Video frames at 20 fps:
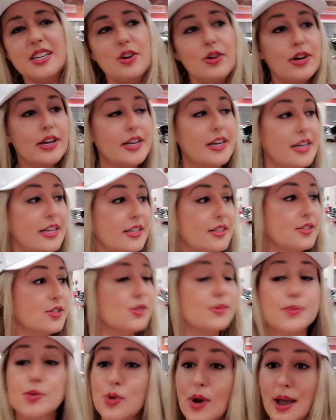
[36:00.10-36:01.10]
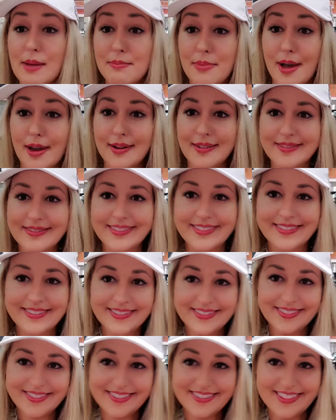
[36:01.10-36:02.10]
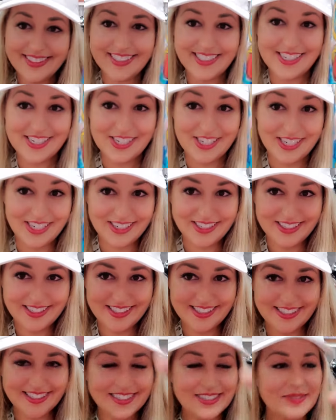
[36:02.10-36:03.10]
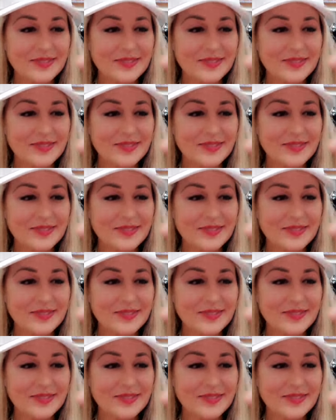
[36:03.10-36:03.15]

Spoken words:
go ahead and hit the subscribe button. Cheers.